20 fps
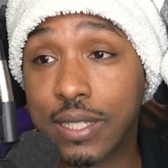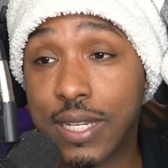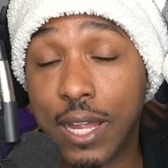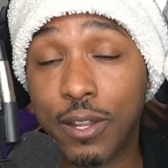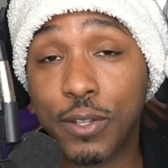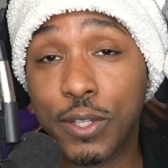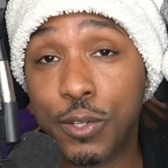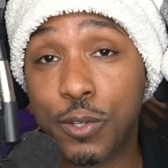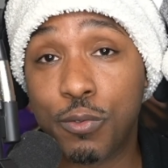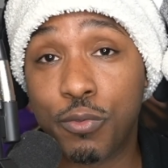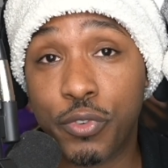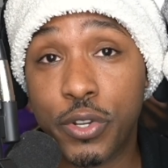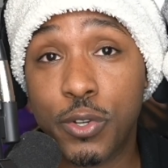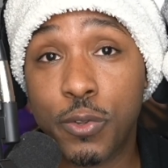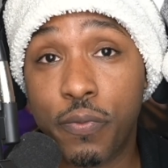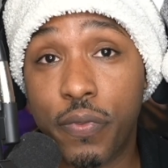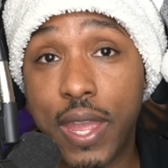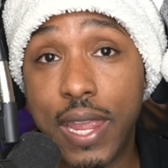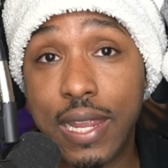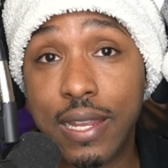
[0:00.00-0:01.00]
telling you
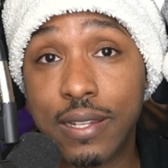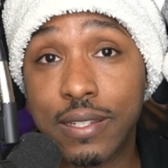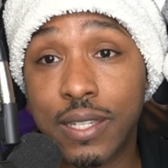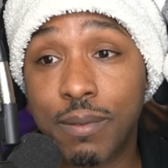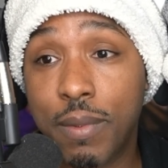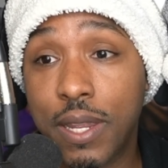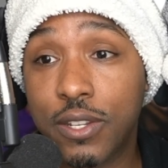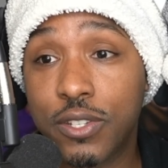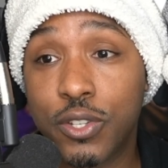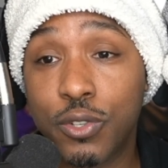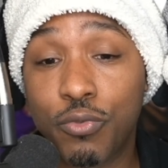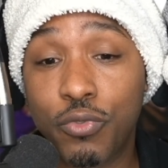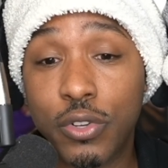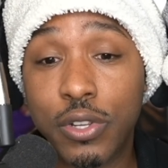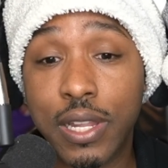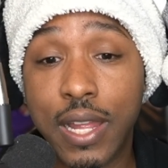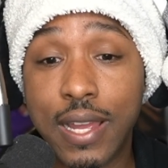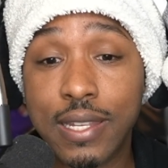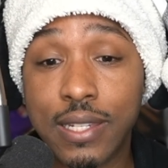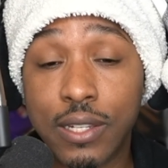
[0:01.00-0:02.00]
real things, it makes you
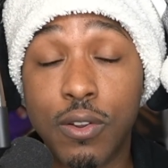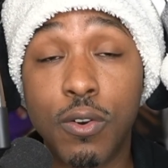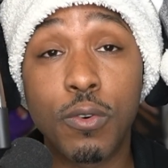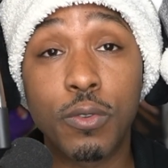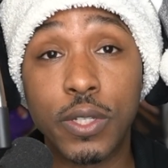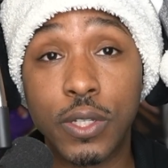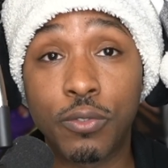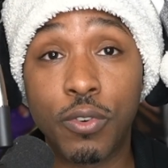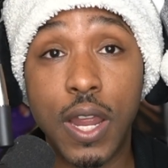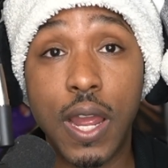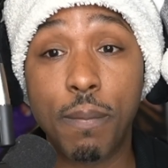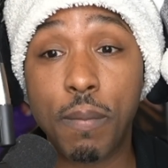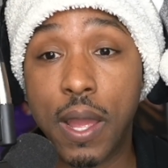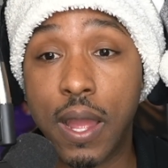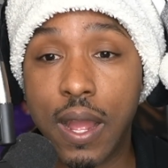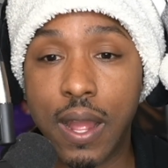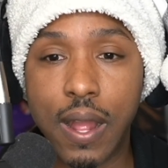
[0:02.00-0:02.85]
realize, like, holy crap,